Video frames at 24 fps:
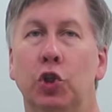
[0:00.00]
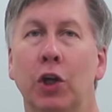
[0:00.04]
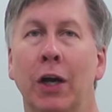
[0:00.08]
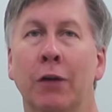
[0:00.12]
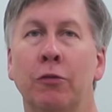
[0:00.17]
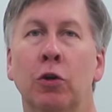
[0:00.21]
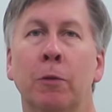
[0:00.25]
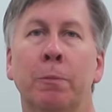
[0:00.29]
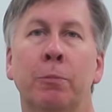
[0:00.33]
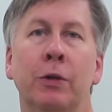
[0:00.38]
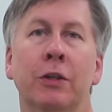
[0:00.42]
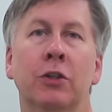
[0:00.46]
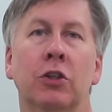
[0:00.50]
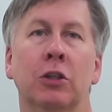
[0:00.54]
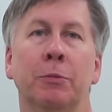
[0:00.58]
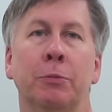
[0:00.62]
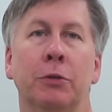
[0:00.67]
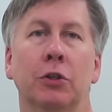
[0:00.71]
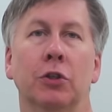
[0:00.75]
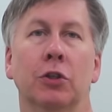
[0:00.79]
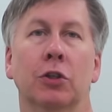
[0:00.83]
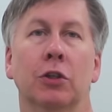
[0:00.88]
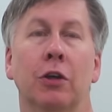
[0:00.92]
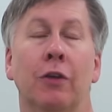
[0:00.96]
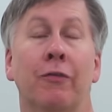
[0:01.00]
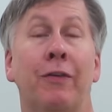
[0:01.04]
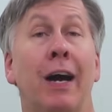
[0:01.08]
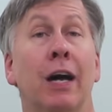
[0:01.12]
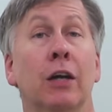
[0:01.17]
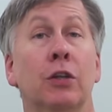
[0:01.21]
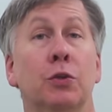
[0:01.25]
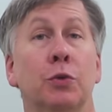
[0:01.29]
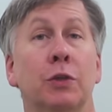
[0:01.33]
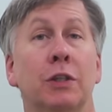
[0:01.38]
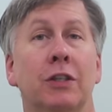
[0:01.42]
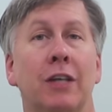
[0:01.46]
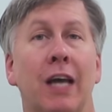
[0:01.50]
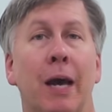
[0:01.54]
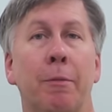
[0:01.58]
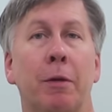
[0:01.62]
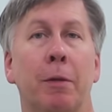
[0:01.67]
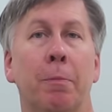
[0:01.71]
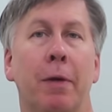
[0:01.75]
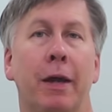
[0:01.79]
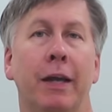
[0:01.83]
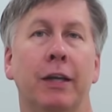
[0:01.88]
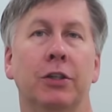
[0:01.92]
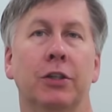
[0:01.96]
general principles of how to
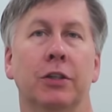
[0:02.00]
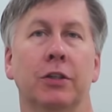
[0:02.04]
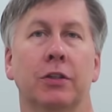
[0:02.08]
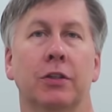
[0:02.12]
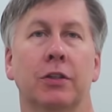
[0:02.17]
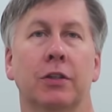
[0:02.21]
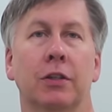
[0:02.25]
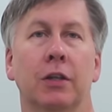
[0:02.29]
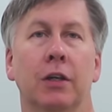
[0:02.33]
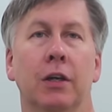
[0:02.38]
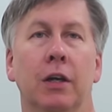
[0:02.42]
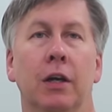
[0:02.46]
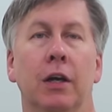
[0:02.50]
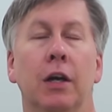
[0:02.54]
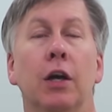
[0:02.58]
examine patients.